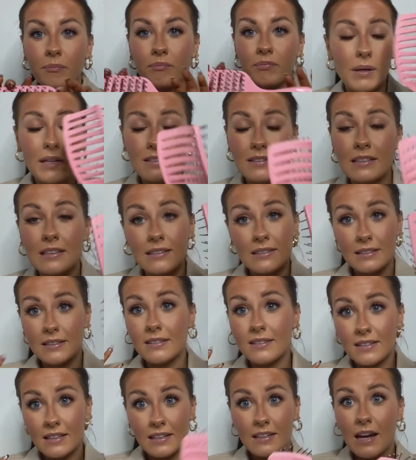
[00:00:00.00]
Business is
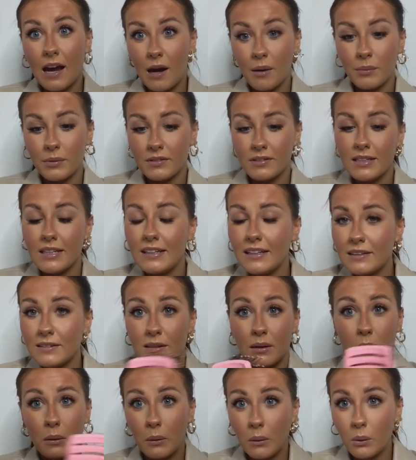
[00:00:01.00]
in Aberdeen, it's
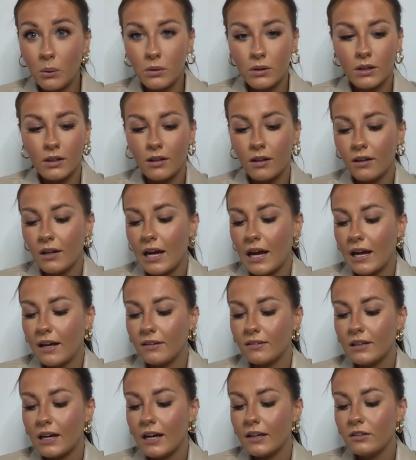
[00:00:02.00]
local and
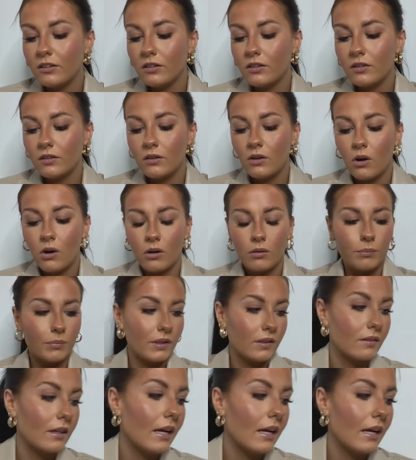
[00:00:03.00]
I just thought, because I